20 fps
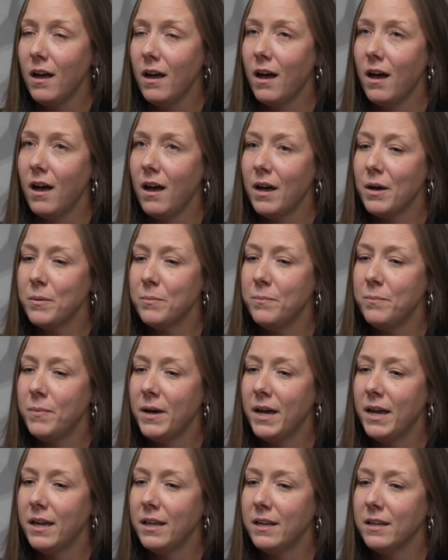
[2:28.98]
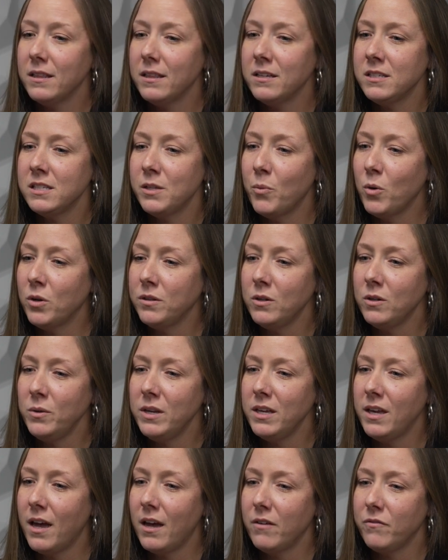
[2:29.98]
But the support that
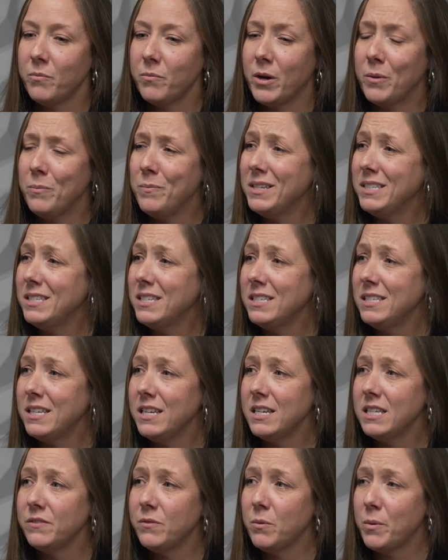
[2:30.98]
we get from our businesses,